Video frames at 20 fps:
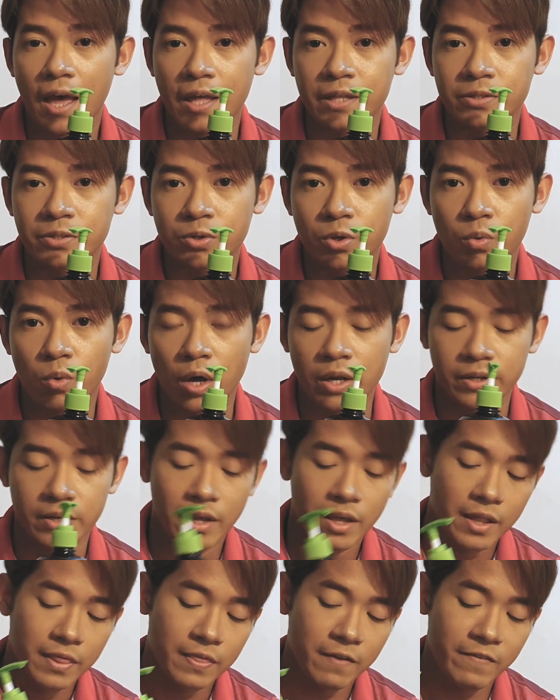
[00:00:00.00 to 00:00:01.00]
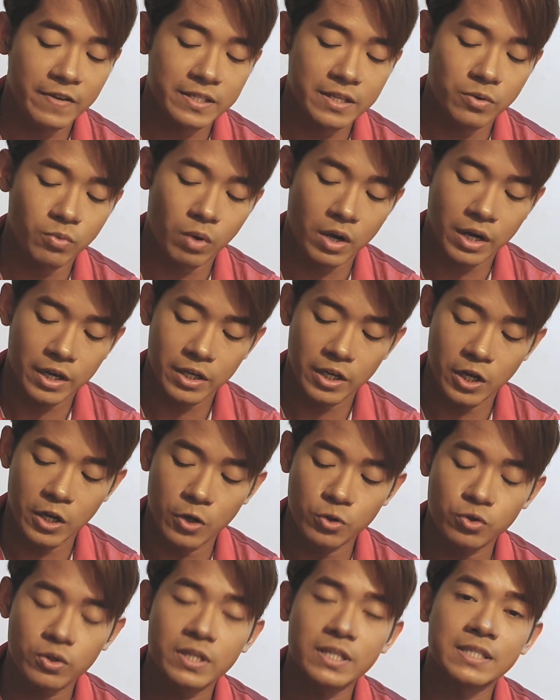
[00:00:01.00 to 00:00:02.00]
and so on. The reason why, it
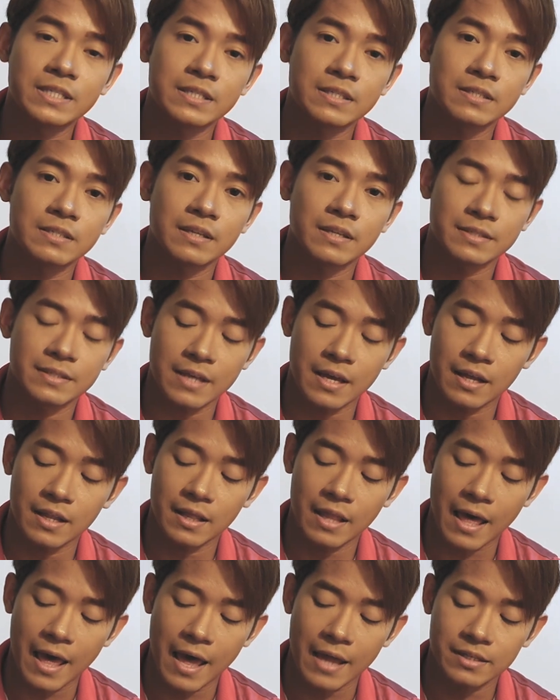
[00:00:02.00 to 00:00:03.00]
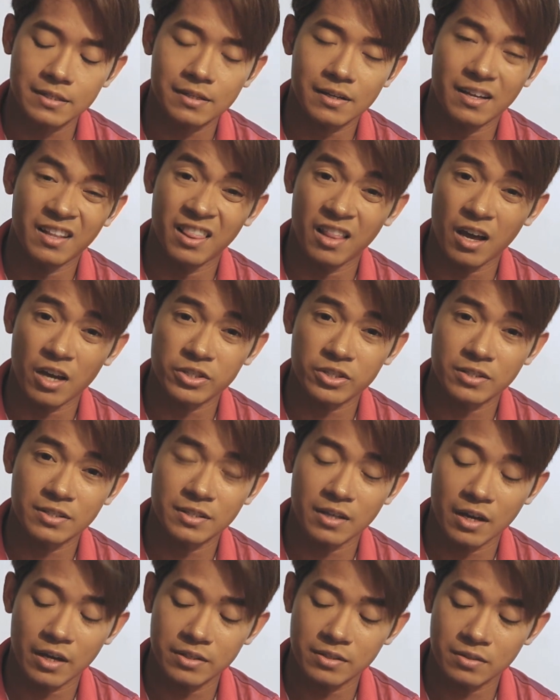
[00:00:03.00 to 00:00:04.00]
usually sell at a large
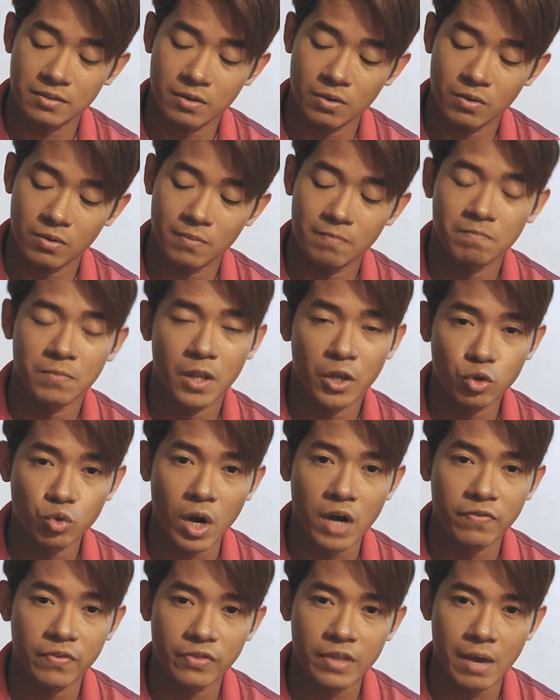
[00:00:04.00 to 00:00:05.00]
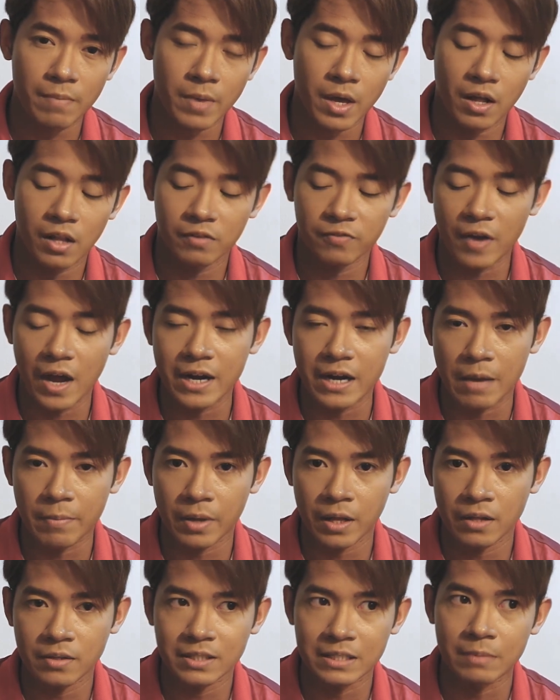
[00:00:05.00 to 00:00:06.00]
size, so 250 ml, 500
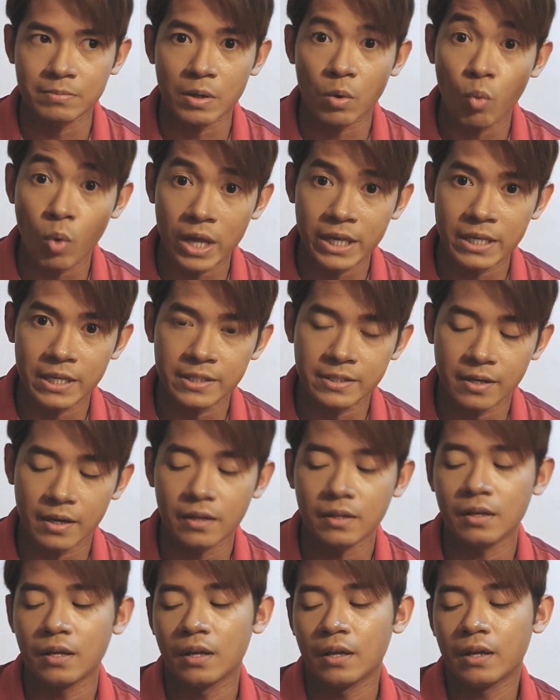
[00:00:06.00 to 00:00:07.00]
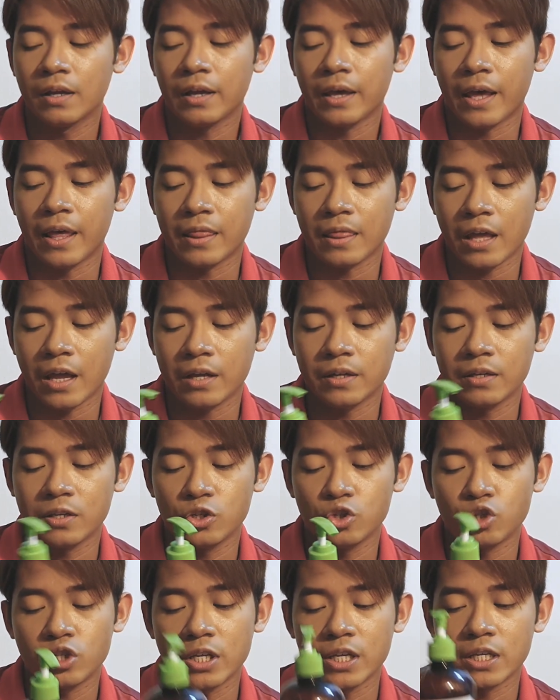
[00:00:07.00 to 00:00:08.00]
ml, sometimes 1 liter, and then
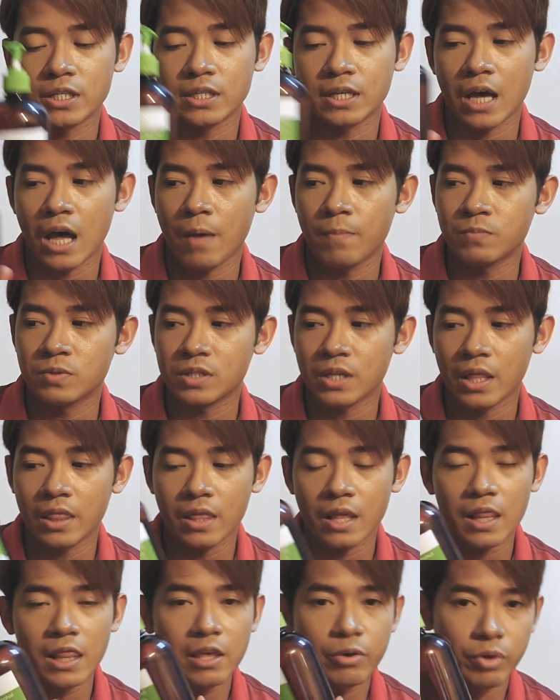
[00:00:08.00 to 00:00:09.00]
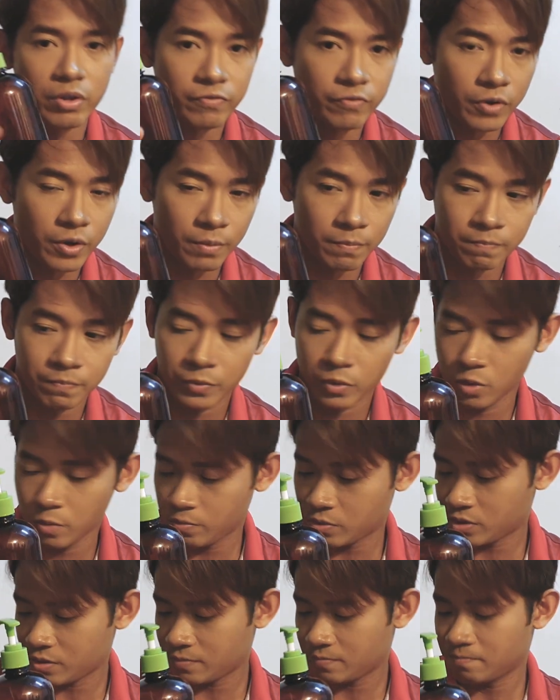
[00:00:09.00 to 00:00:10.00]
usually it comes in the liquid form.
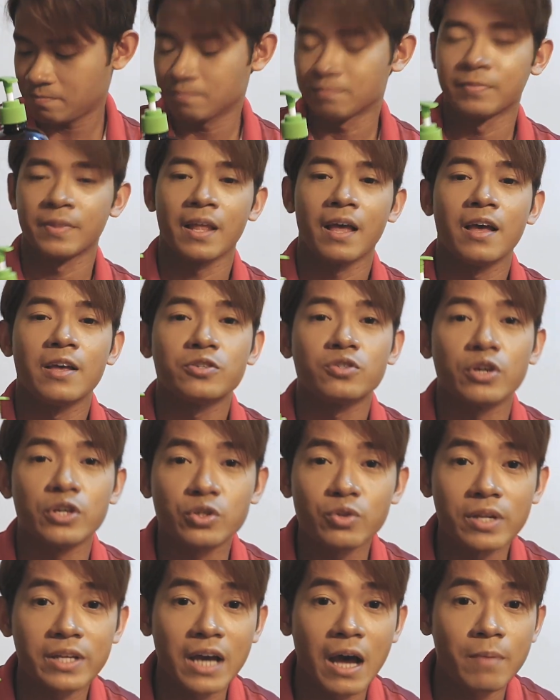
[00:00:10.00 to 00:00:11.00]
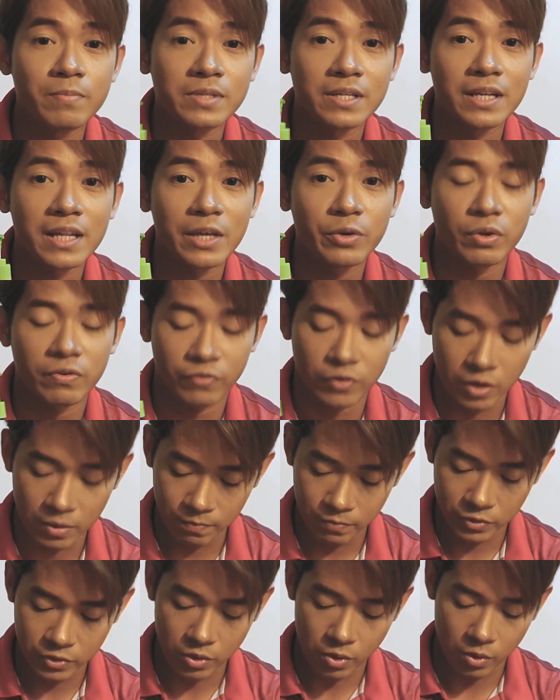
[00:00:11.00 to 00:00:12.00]
Oops. So it usually comes in liquid
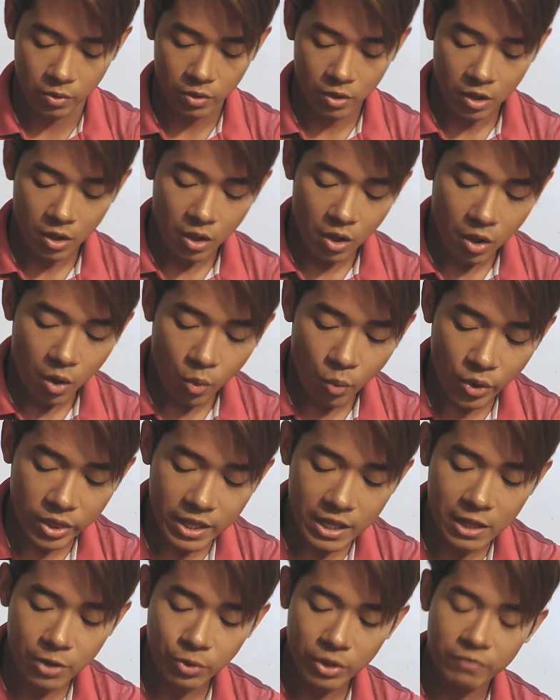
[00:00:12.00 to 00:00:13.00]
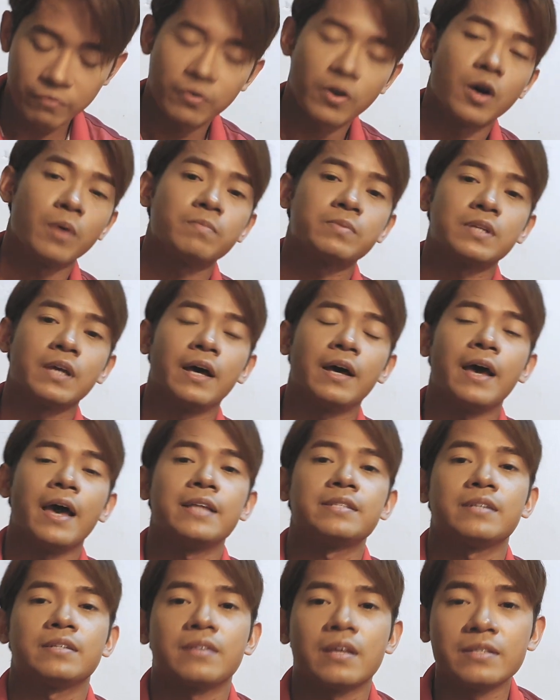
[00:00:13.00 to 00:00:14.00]
form. So with the liquid forms
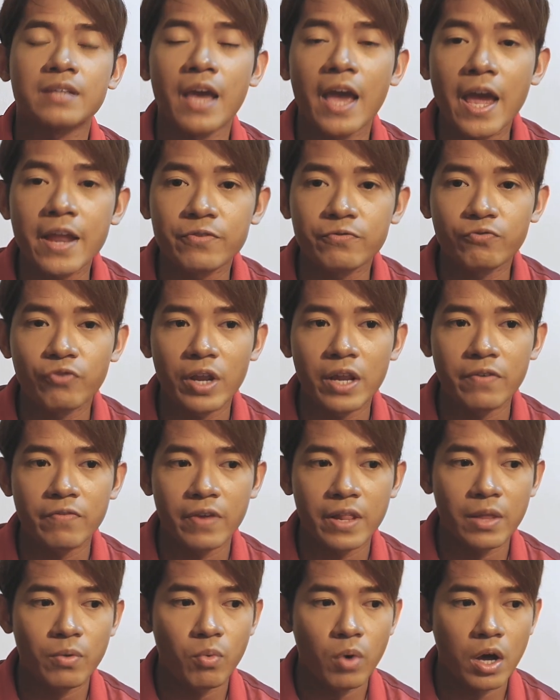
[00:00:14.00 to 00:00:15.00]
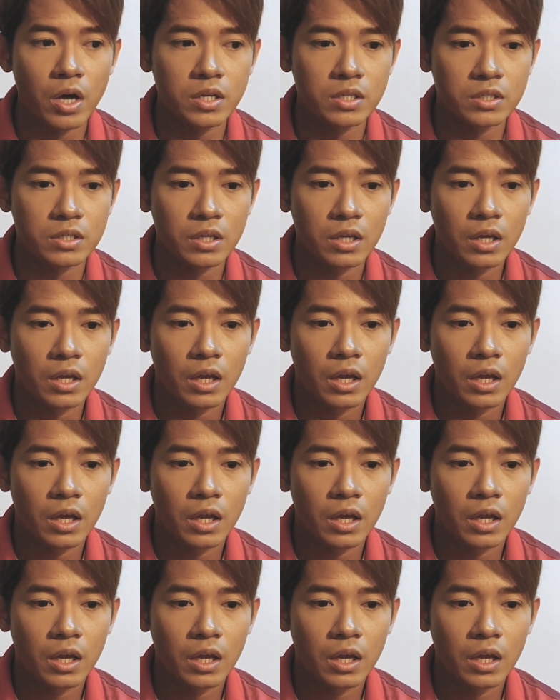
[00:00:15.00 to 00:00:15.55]
hand sanitizer, it really works